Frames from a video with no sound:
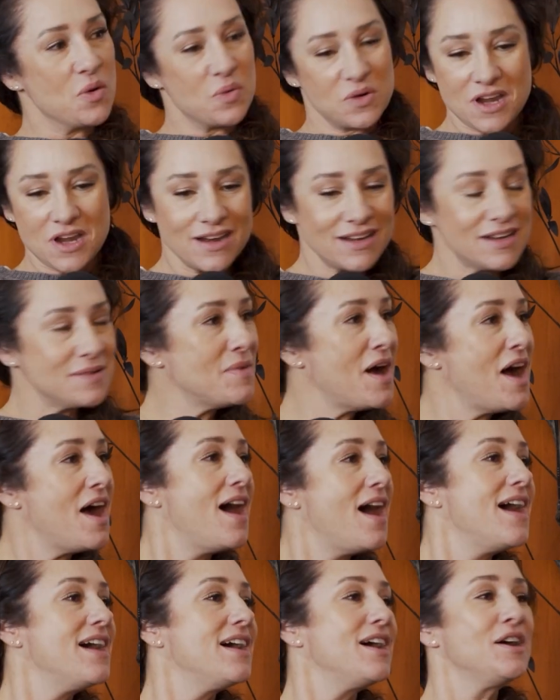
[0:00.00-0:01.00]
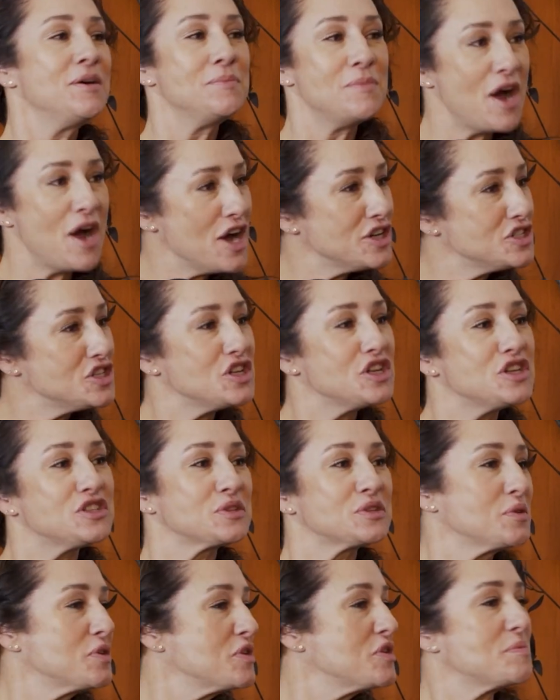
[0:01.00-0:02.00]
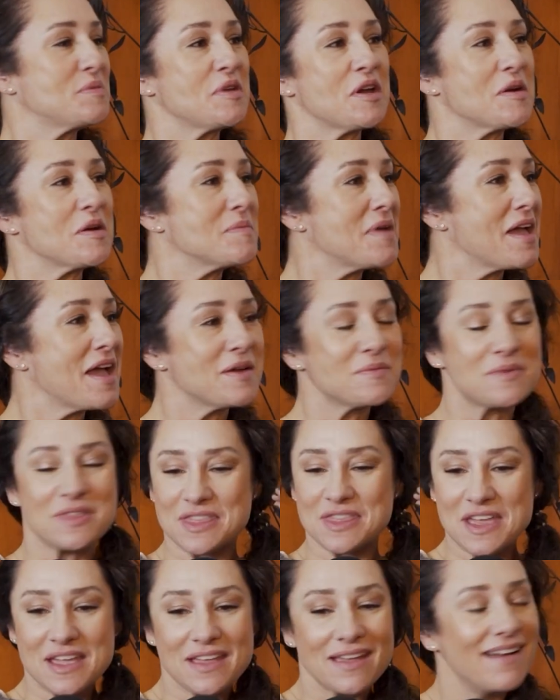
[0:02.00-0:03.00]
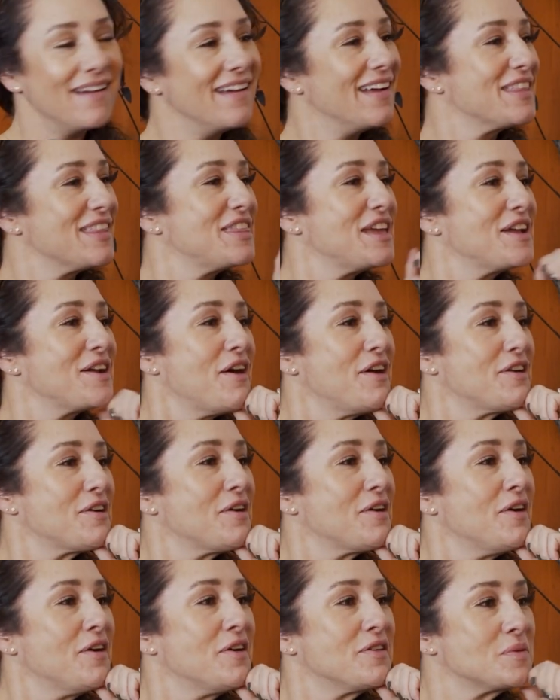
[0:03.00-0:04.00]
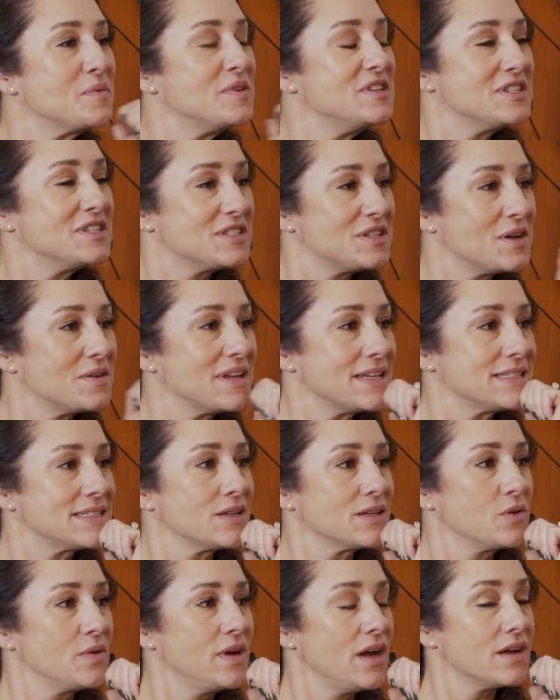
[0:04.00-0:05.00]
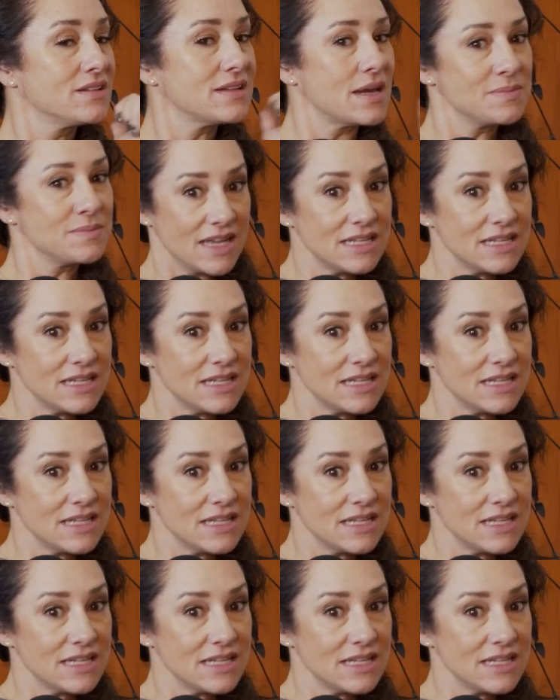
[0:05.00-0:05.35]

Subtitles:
We're not a homogenous group here, man. We think on our own, and we just don't necessarily agree all the time.